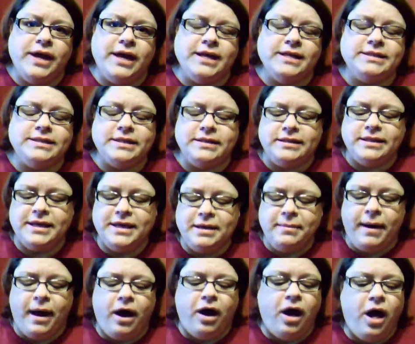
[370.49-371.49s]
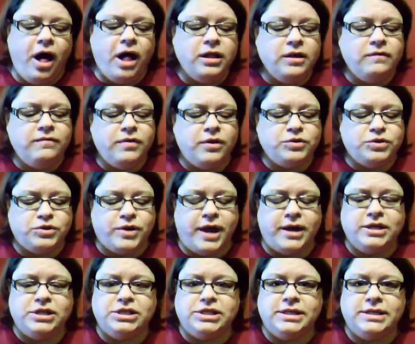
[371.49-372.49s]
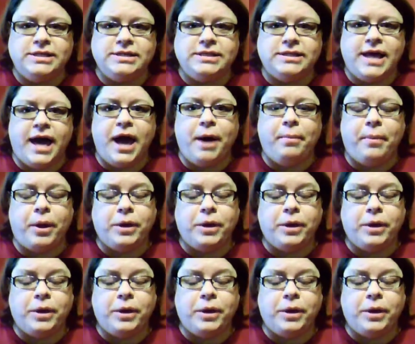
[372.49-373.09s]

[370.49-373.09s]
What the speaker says: is think about all of the strategies that a